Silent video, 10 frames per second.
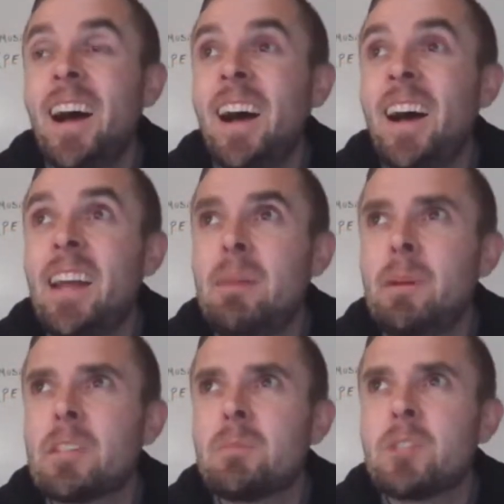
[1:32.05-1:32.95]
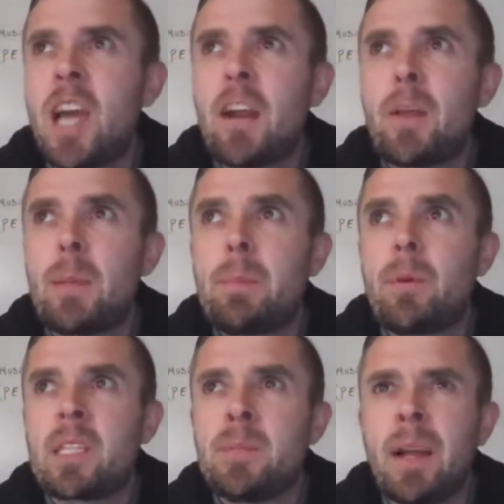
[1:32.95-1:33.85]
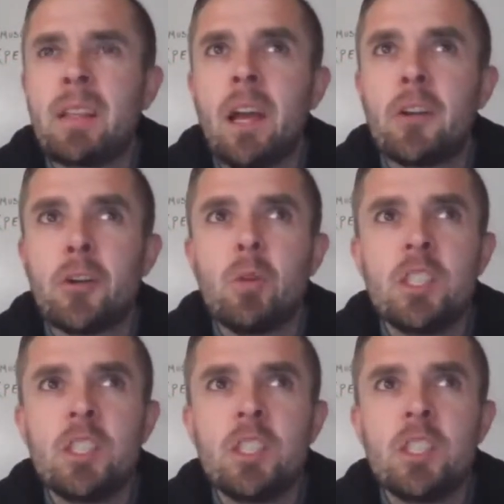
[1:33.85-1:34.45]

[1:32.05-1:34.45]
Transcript: I am hearing some chatter that people expect the under,